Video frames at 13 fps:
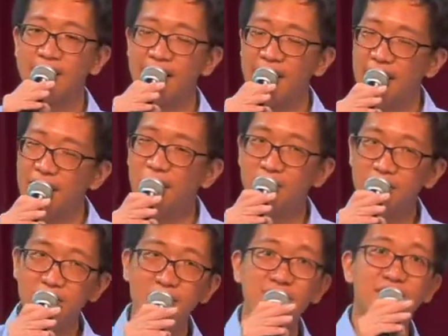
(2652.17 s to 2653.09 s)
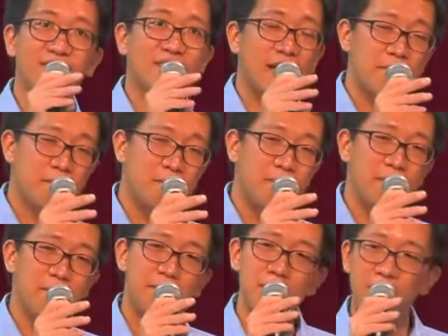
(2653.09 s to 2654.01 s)
there are also some
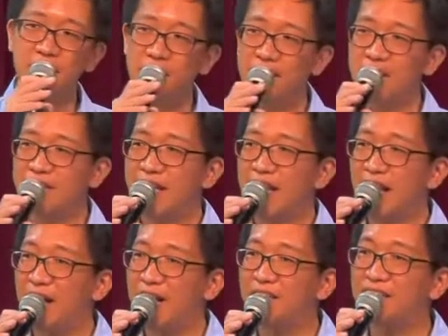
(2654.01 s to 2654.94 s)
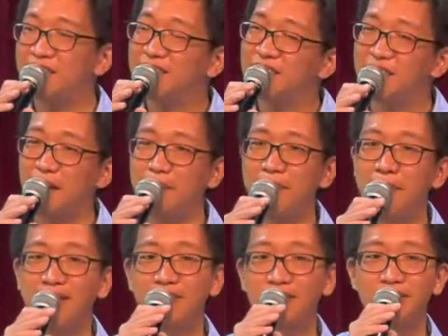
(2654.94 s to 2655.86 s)
people that are described
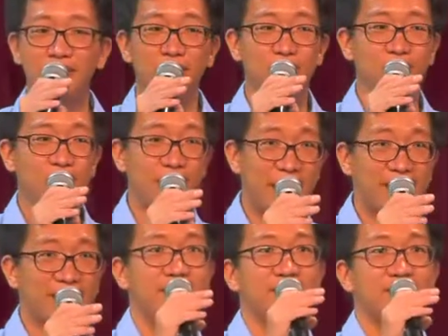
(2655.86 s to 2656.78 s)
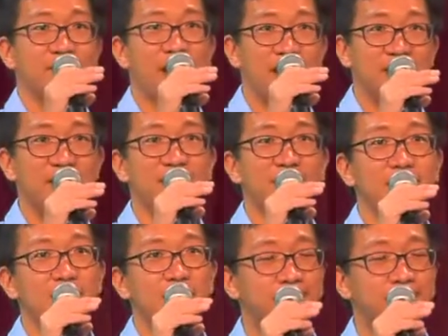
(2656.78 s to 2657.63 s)
as righteous.